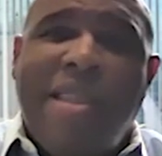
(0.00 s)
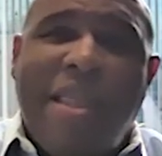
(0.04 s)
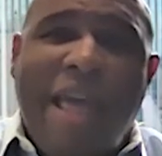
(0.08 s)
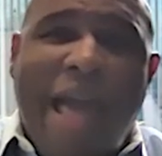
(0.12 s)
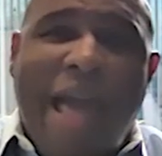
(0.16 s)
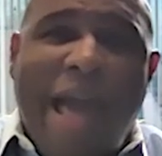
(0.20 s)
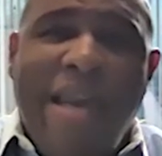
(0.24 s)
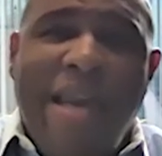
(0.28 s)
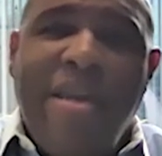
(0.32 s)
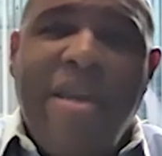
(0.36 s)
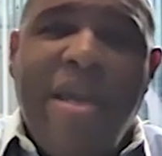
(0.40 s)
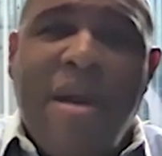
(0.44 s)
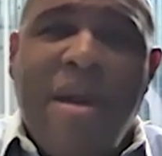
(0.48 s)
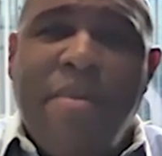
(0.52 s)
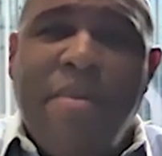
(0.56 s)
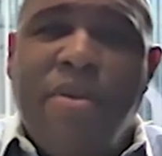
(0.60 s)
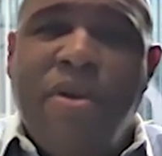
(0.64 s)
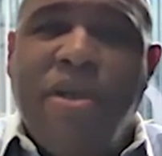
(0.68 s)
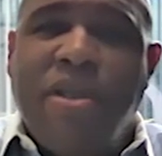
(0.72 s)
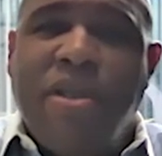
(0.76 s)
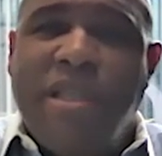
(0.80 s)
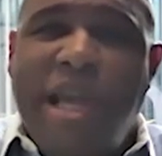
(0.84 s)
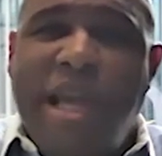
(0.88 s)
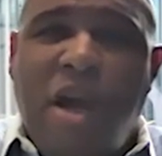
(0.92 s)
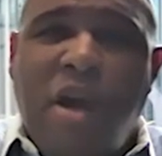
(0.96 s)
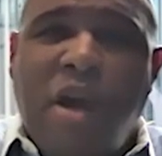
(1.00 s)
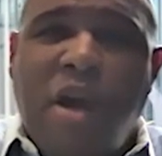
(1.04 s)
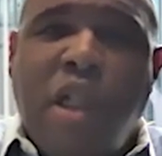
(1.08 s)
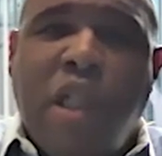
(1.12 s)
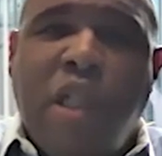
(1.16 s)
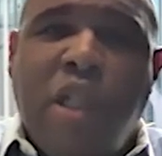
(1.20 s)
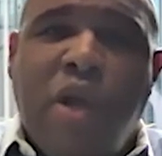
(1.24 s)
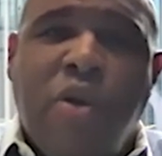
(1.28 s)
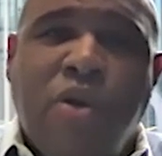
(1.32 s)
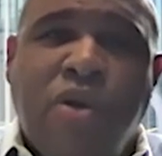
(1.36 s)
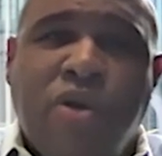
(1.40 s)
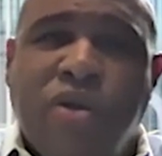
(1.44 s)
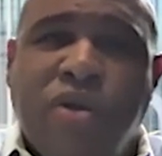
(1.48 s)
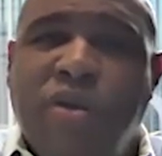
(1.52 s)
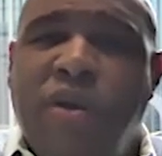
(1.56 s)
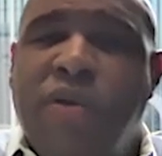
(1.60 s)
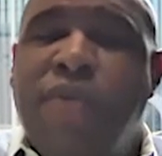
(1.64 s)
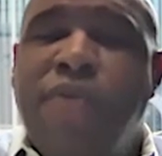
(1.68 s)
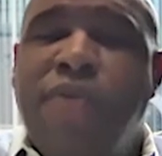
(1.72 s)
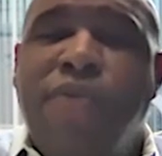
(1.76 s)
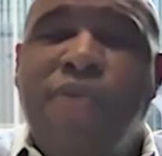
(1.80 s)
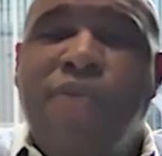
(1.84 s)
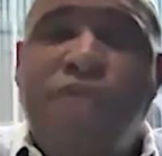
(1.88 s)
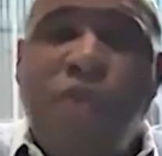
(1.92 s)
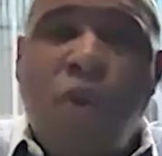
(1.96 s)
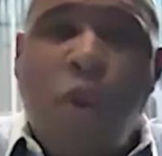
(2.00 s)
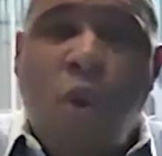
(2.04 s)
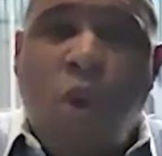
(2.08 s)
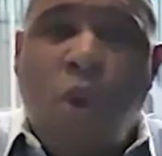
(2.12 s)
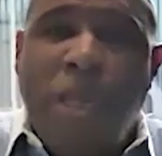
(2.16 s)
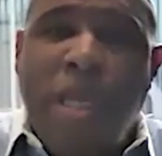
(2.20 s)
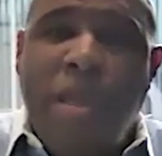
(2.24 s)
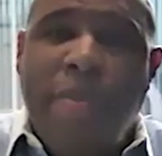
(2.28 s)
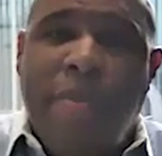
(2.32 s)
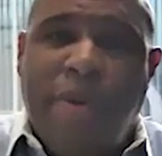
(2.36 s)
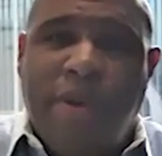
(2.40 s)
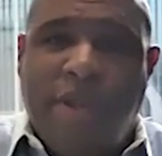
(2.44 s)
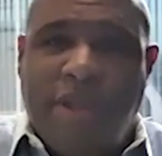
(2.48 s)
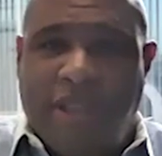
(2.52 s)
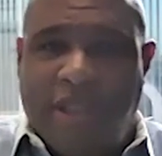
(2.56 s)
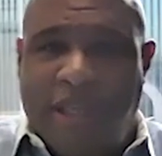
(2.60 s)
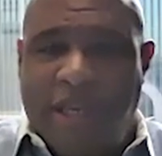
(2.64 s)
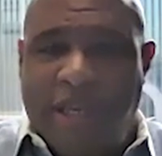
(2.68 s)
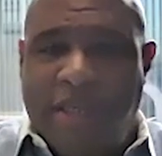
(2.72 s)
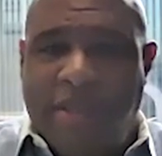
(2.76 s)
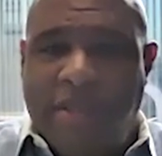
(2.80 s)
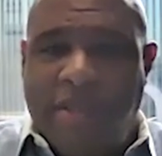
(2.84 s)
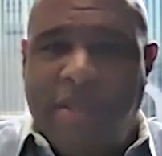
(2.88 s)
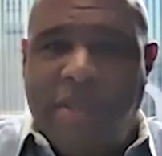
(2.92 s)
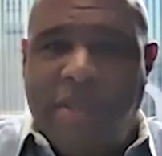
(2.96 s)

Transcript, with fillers: That number is now closer to 40%.